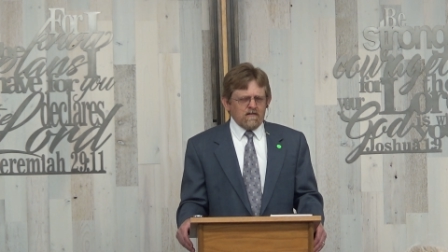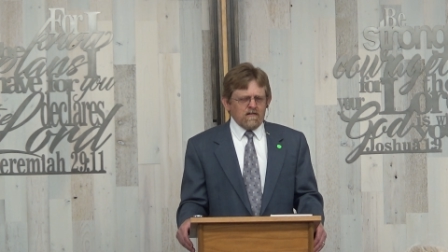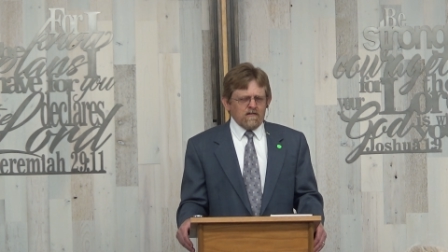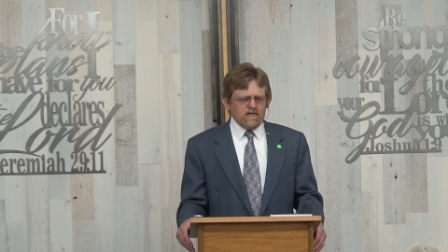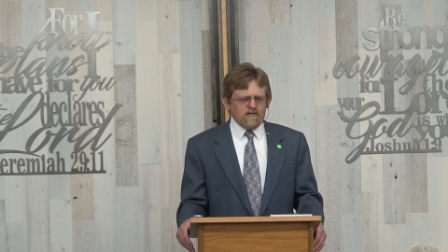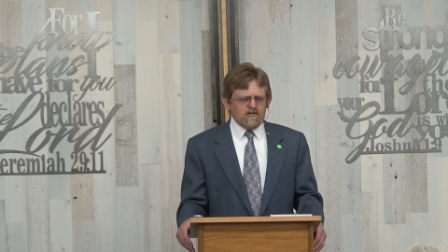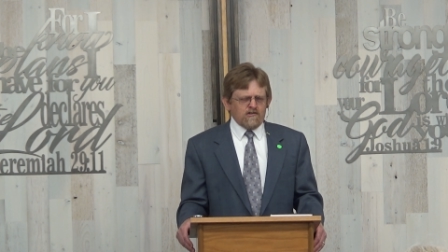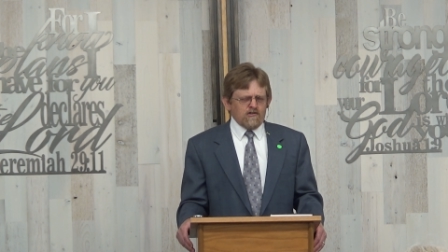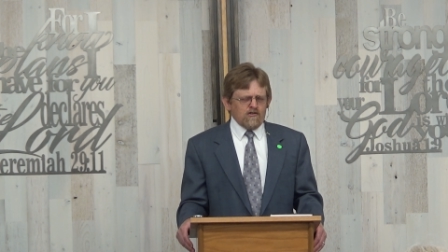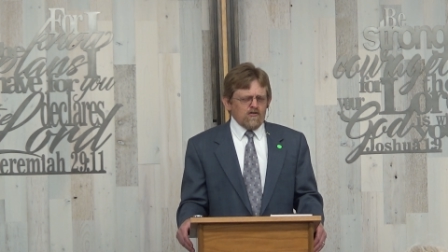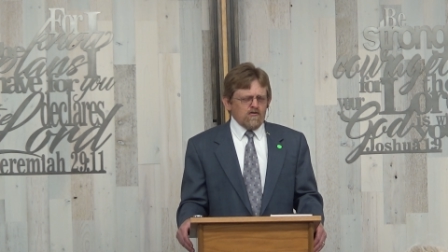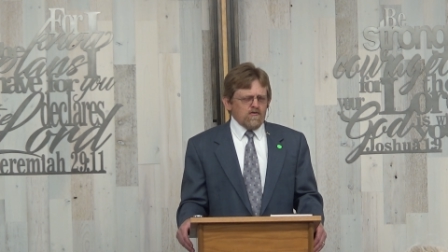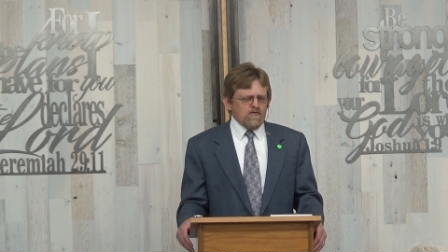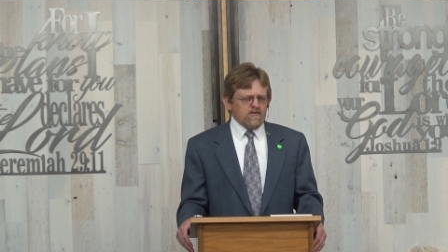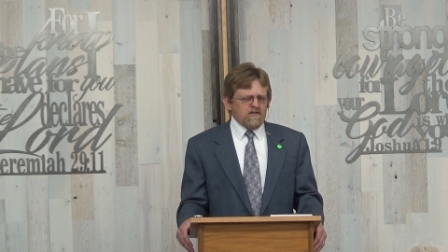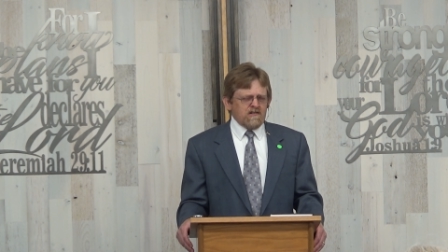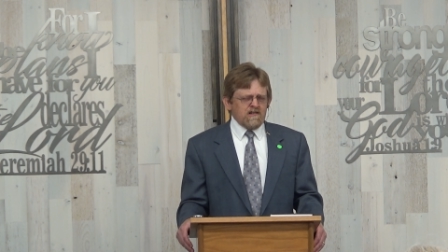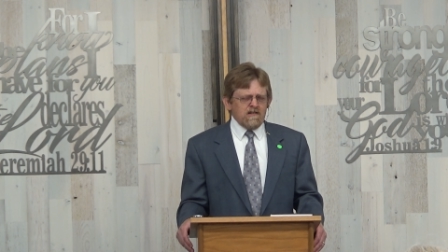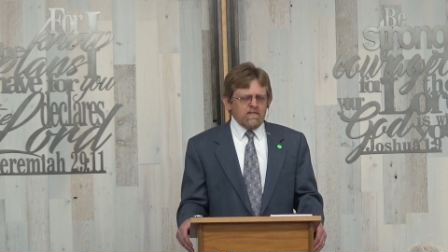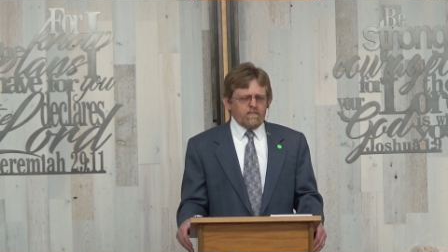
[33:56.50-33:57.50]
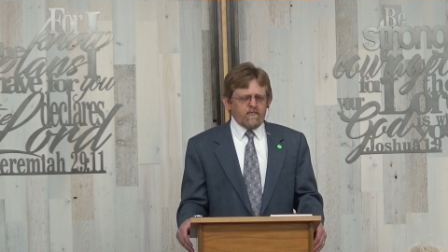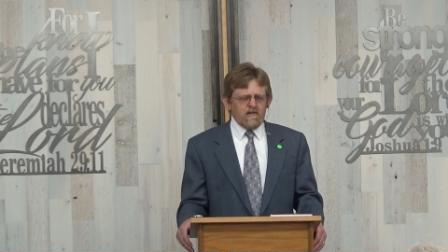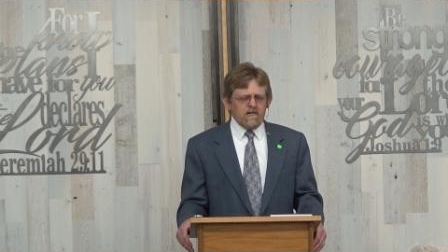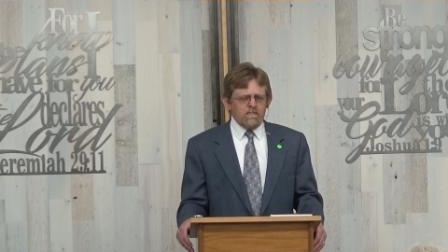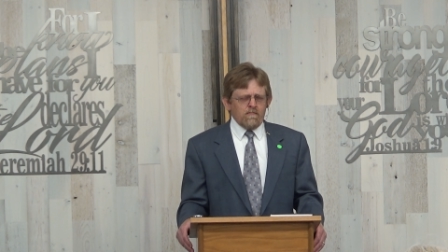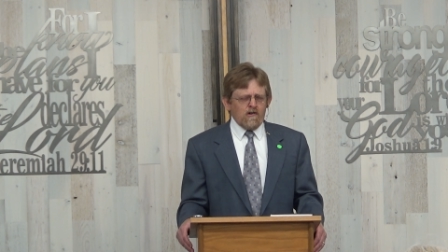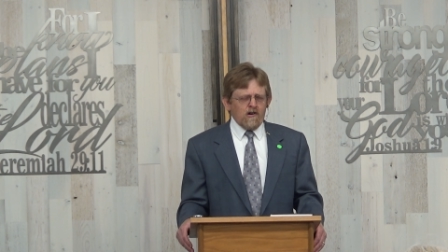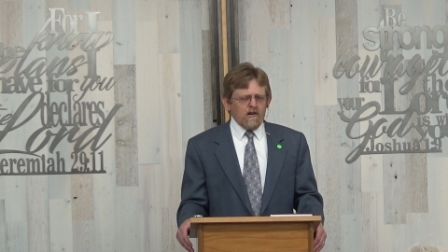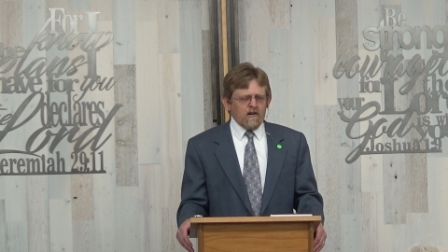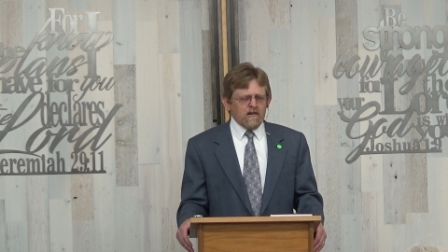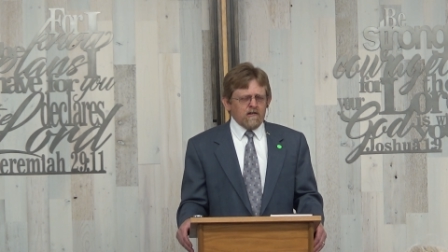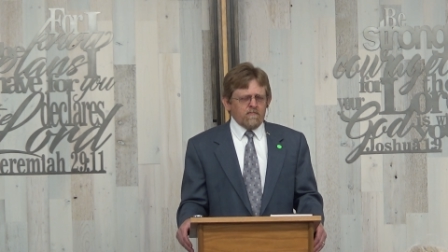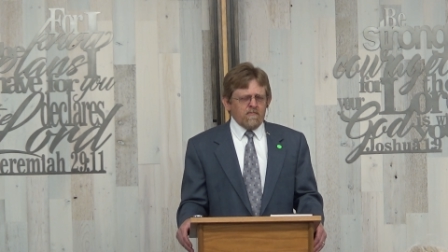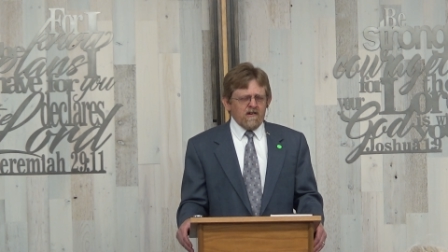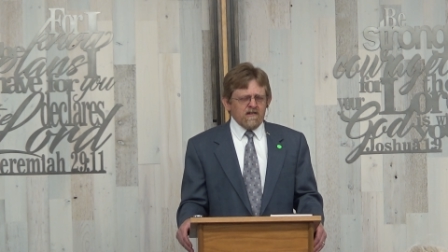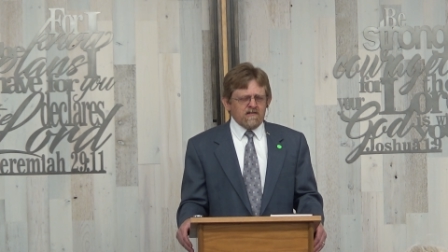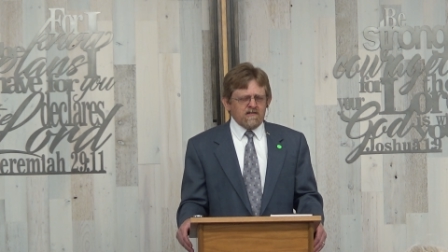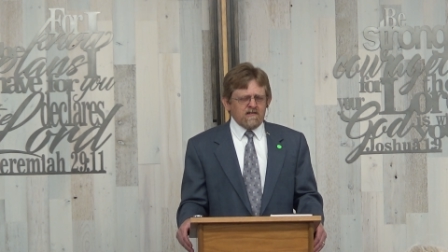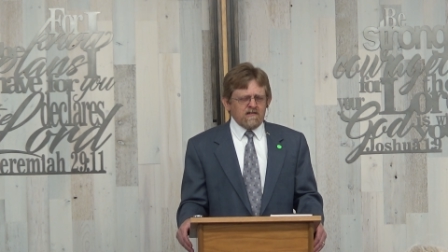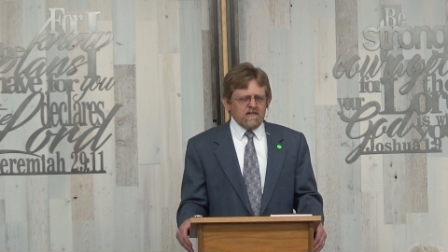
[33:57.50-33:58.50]
are so deeply marked
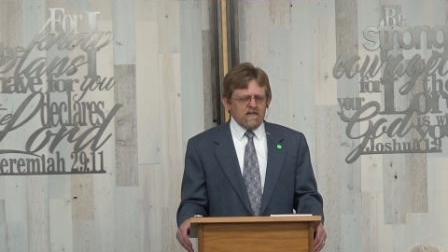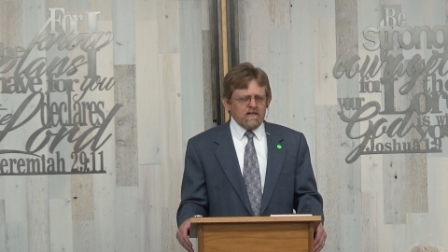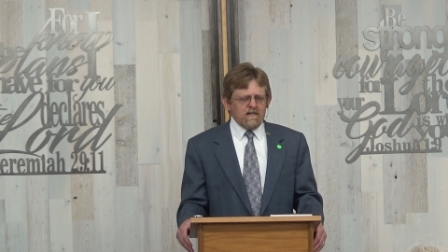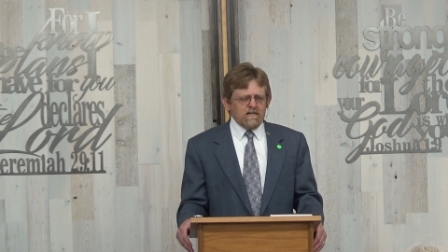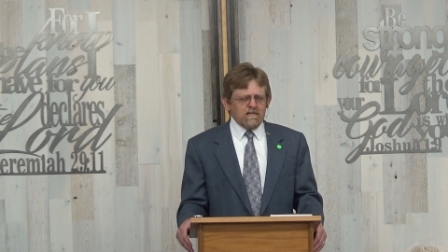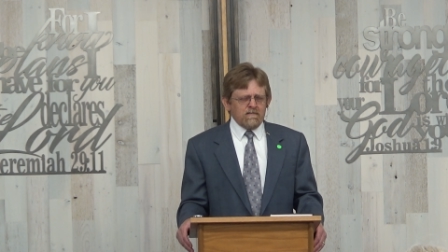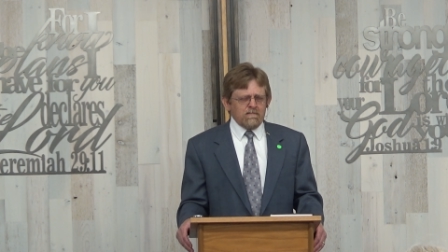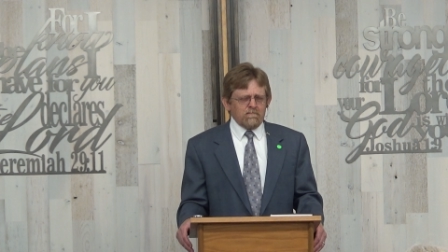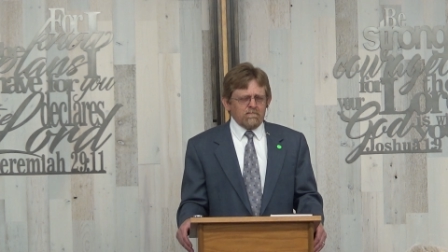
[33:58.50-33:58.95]
by sin.